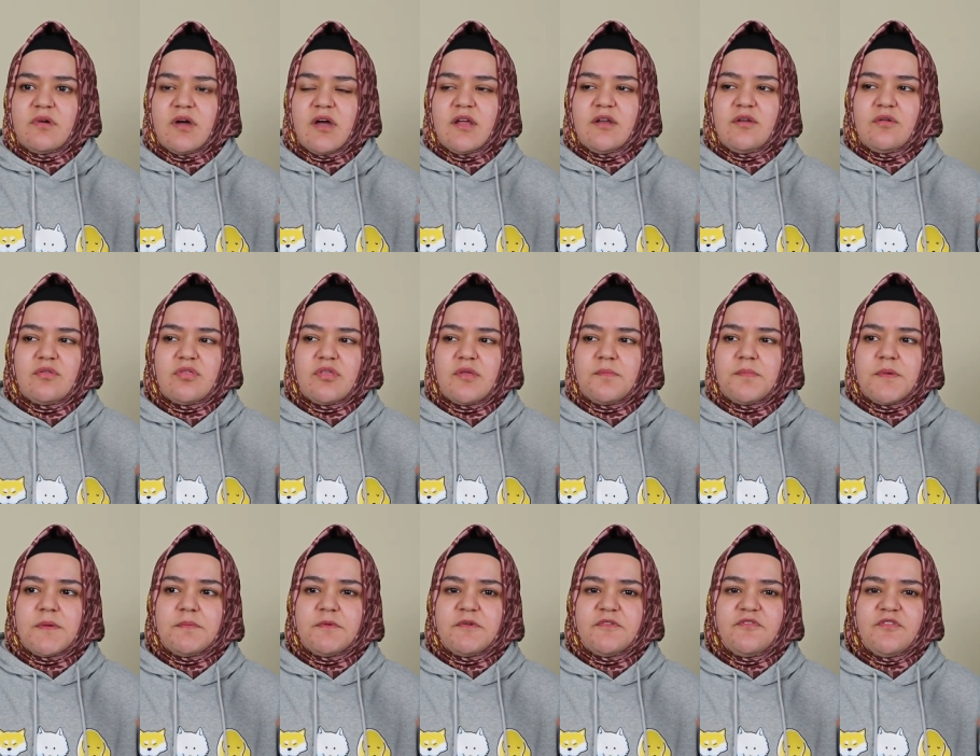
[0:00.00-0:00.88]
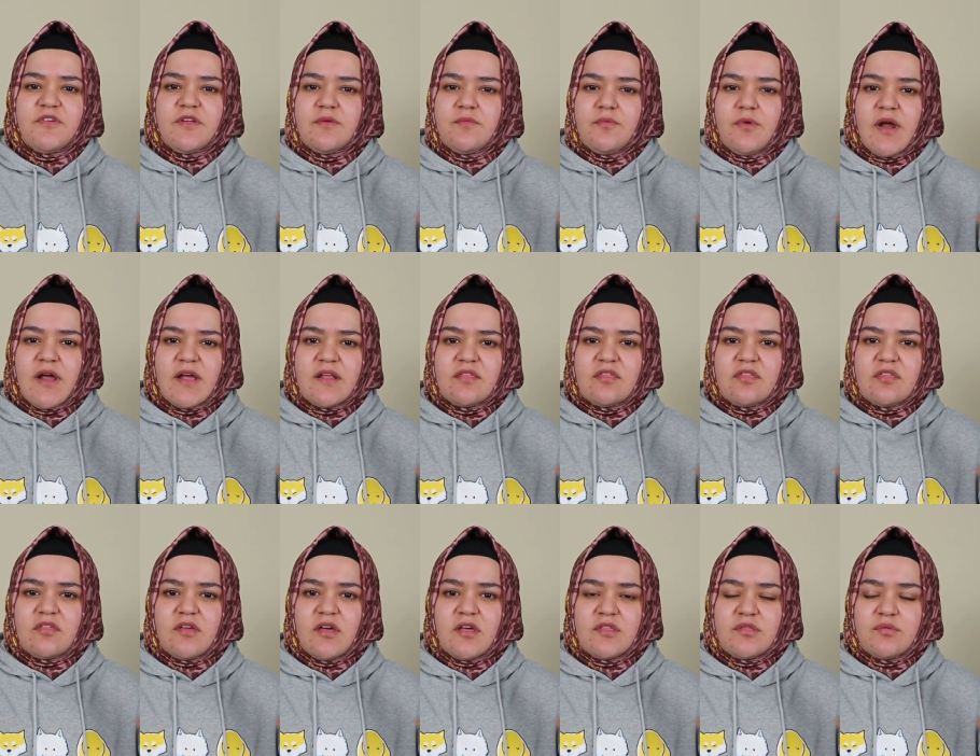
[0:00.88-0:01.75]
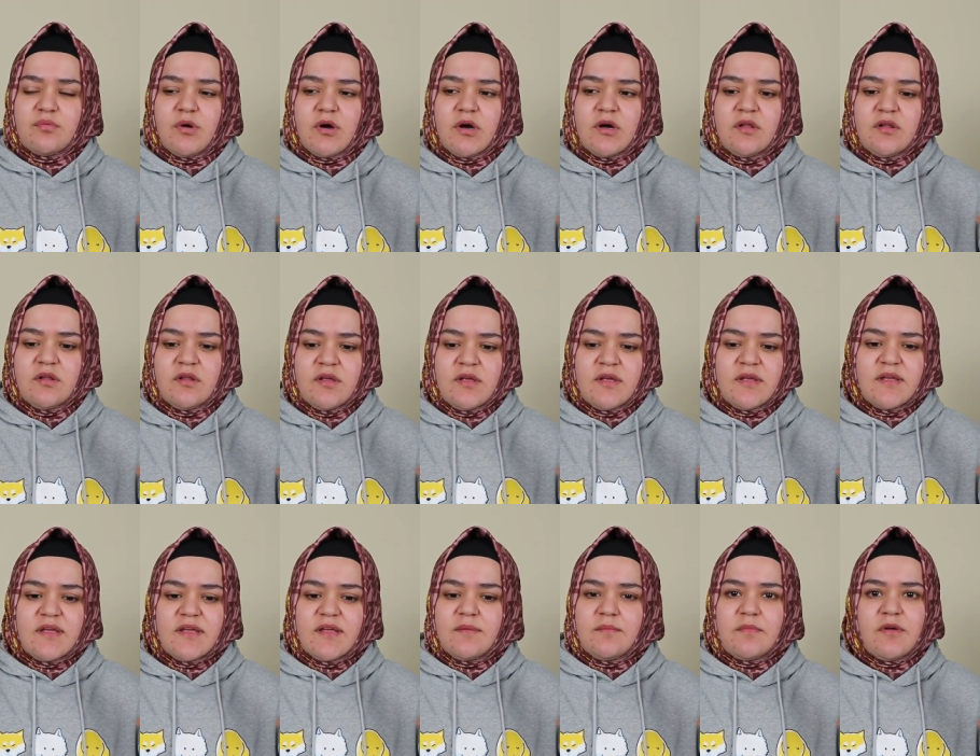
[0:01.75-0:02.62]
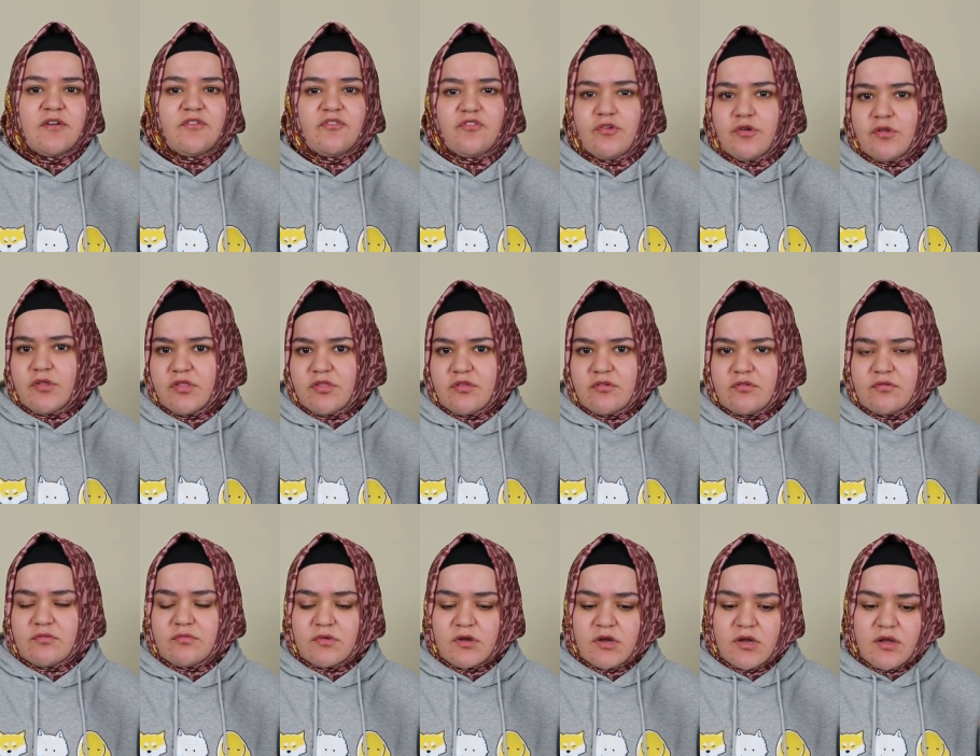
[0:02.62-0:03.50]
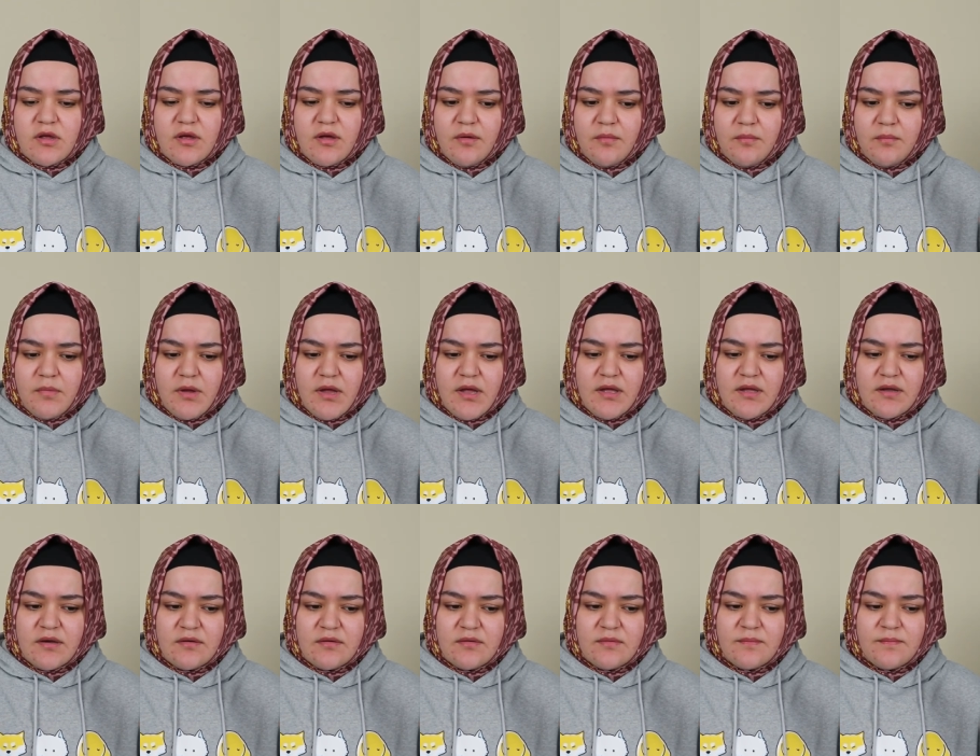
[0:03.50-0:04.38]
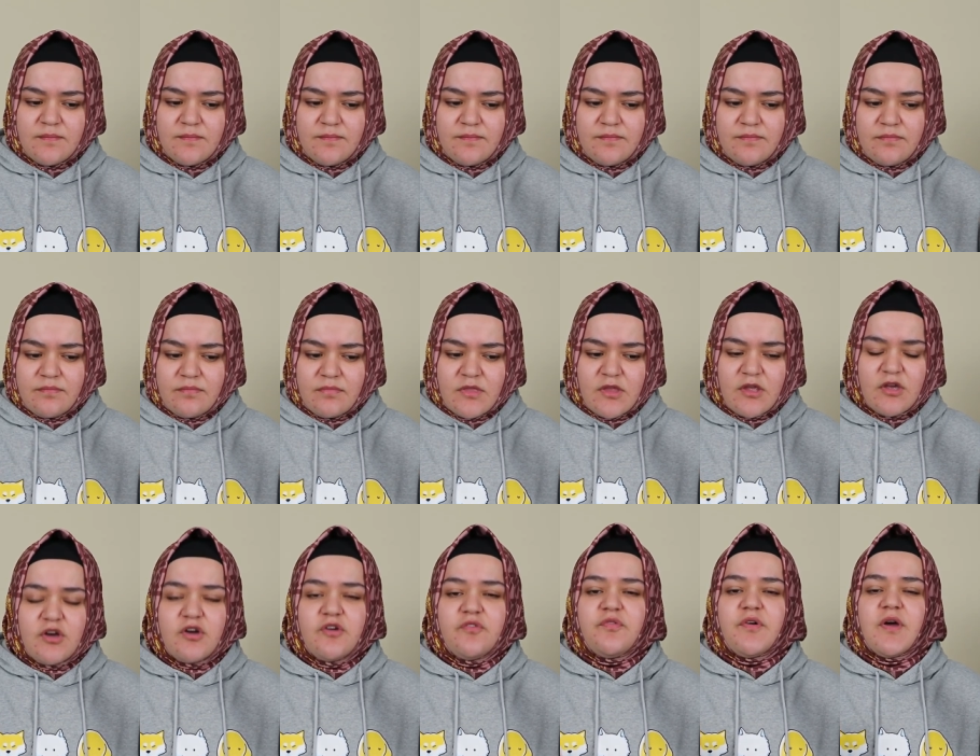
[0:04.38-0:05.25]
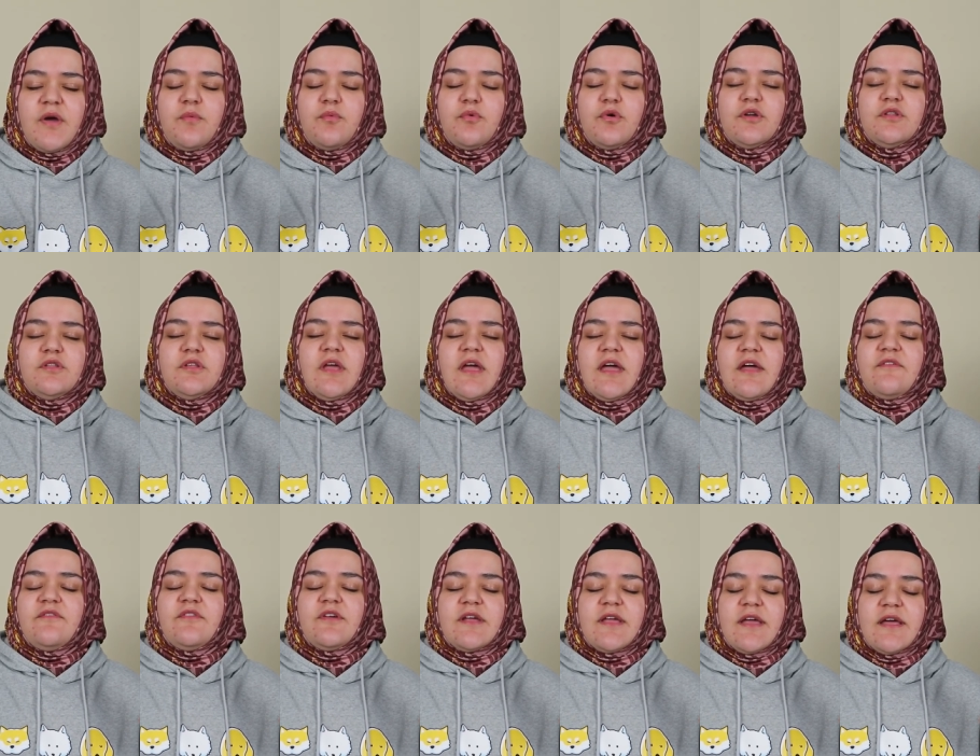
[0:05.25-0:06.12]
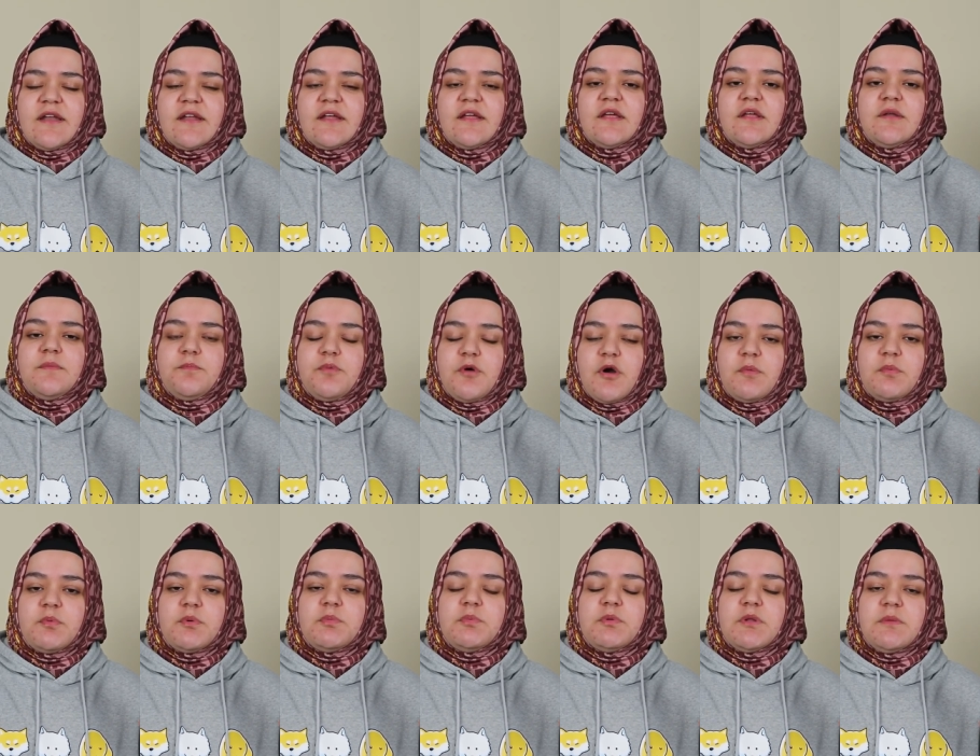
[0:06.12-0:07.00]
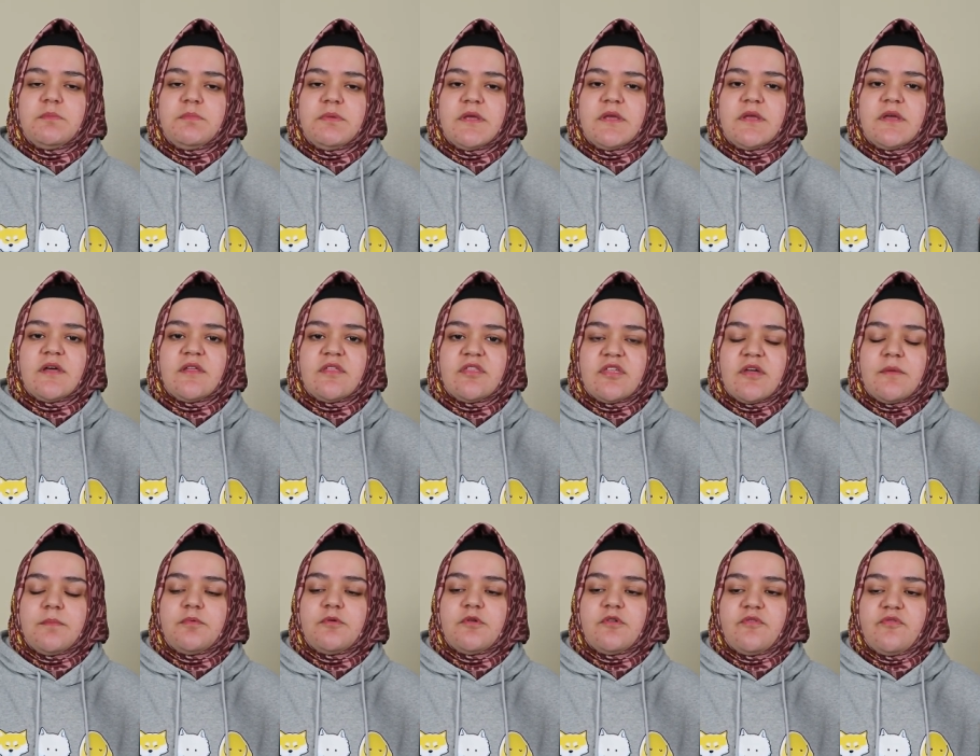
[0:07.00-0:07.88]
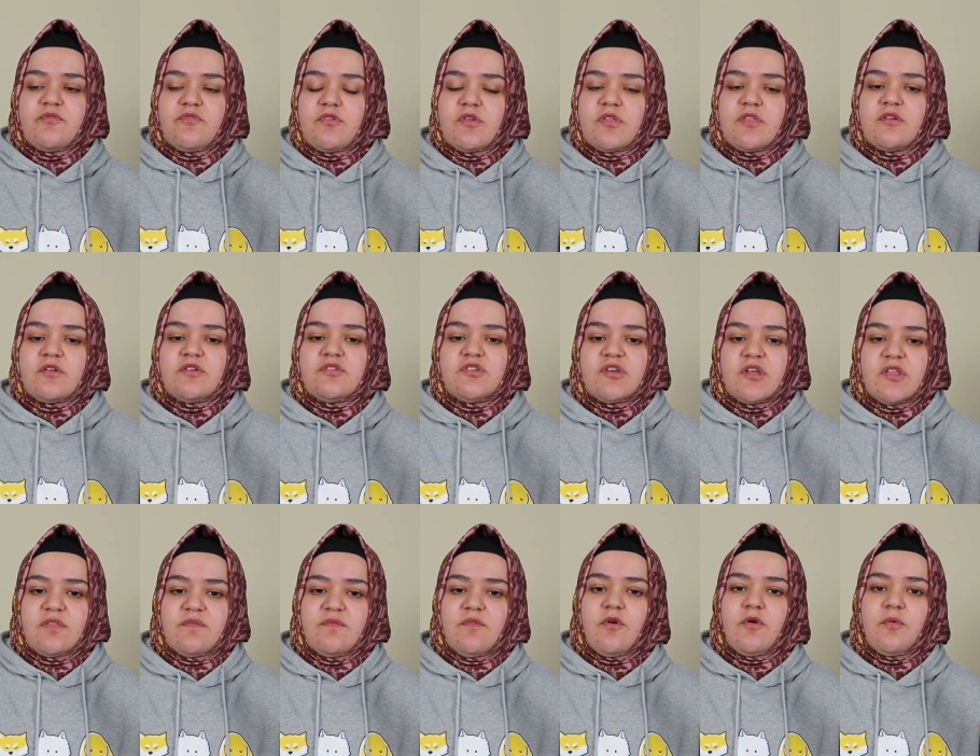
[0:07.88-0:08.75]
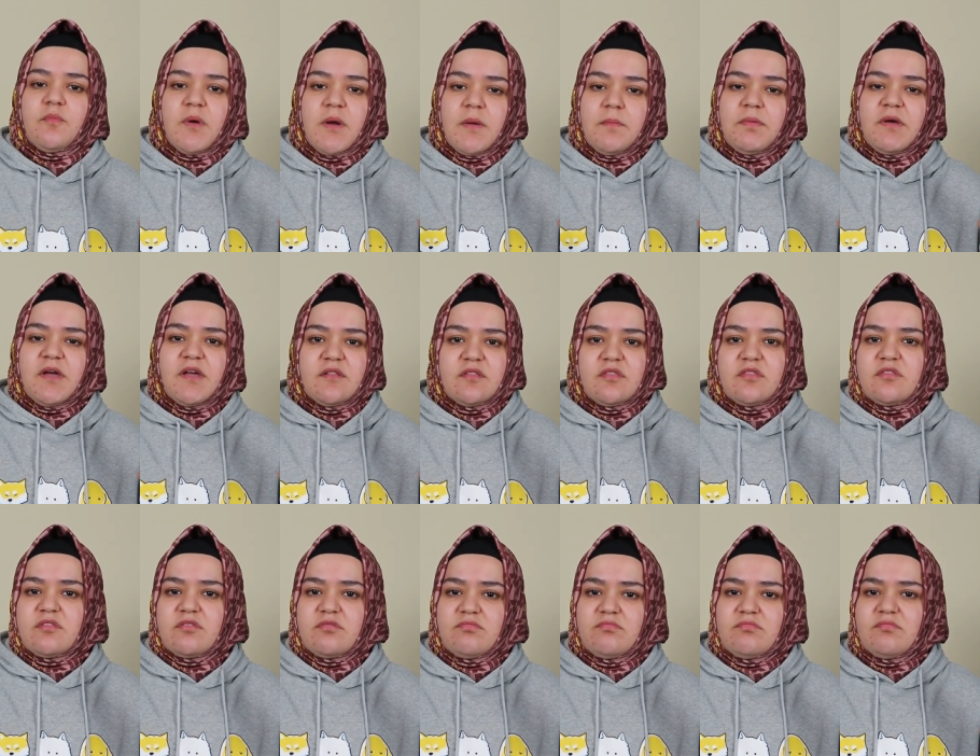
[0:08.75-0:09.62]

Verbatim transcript: I know some people feed rats as well in my freezer. Um, and if I were to ever get it, it'd probably be a separate freezer just for my pets.